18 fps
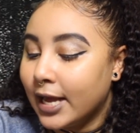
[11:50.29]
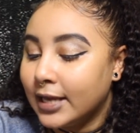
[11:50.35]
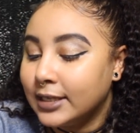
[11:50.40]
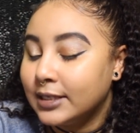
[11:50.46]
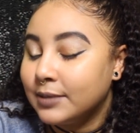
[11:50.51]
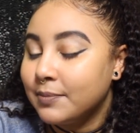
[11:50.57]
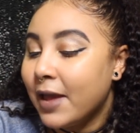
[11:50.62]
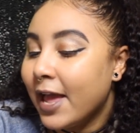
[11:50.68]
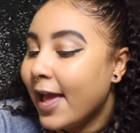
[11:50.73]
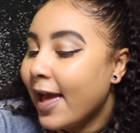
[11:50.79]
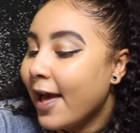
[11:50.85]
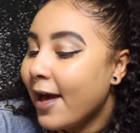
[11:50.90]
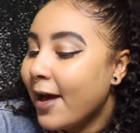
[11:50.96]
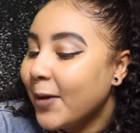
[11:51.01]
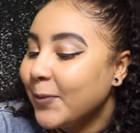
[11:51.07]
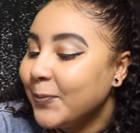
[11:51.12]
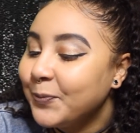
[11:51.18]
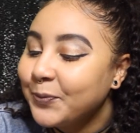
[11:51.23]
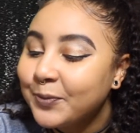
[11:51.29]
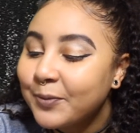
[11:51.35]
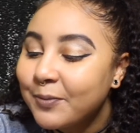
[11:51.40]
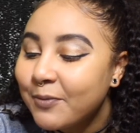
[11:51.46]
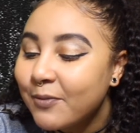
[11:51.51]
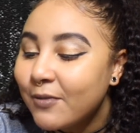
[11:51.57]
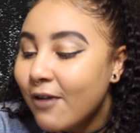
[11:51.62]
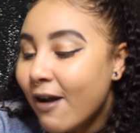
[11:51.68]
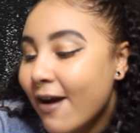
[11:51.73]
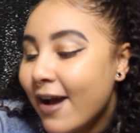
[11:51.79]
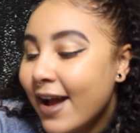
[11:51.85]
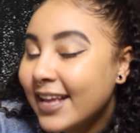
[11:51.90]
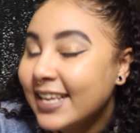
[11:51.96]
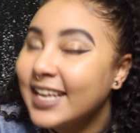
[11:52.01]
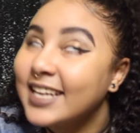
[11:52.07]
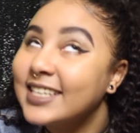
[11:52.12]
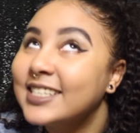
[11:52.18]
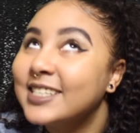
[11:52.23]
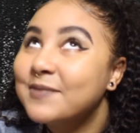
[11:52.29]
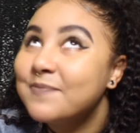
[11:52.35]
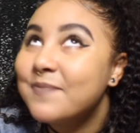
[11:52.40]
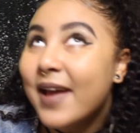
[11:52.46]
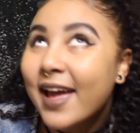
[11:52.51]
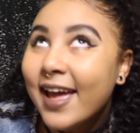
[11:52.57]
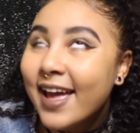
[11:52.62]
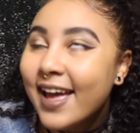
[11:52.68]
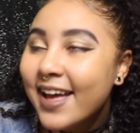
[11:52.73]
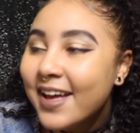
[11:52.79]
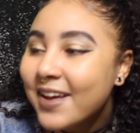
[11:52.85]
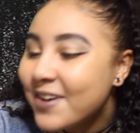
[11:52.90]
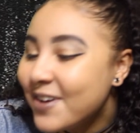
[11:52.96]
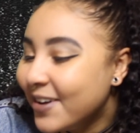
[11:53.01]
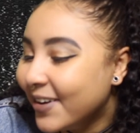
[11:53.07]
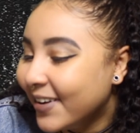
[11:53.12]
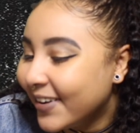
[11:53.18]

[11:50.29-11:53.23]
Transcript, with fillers: Yes, ma'am. Yes, ma'am.